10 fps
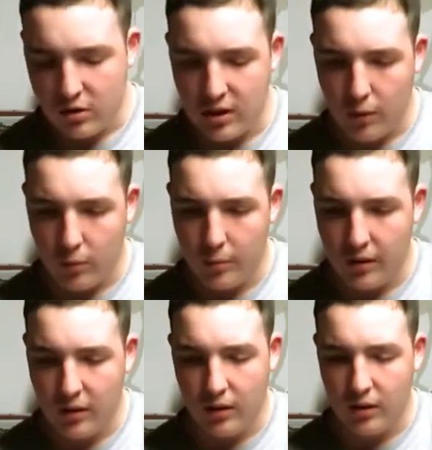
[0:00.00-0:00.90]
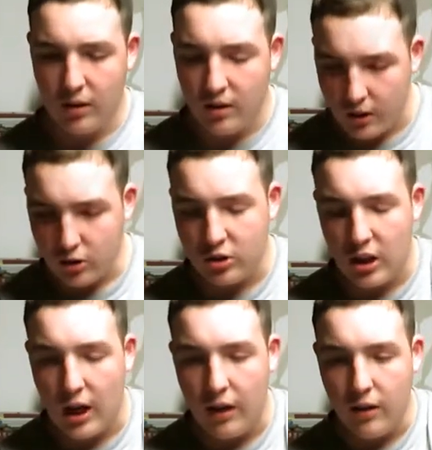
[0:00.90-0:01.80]
what side would it be? The conductor
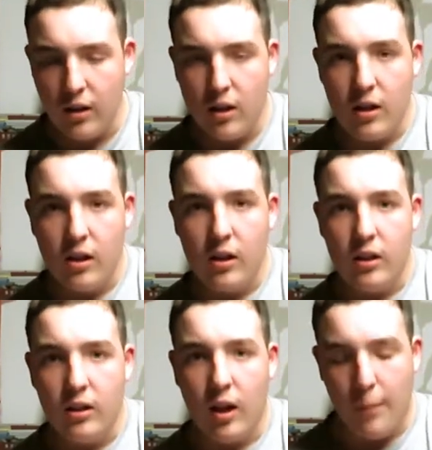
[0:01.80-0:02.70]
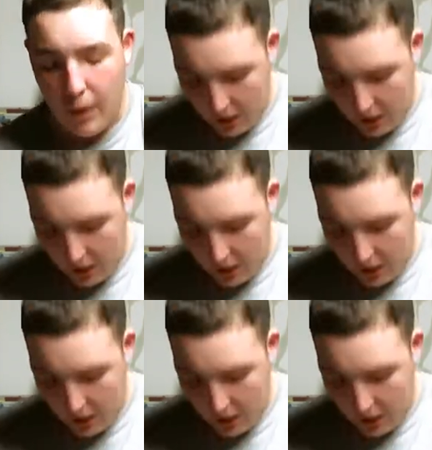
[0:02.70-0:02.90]
side. The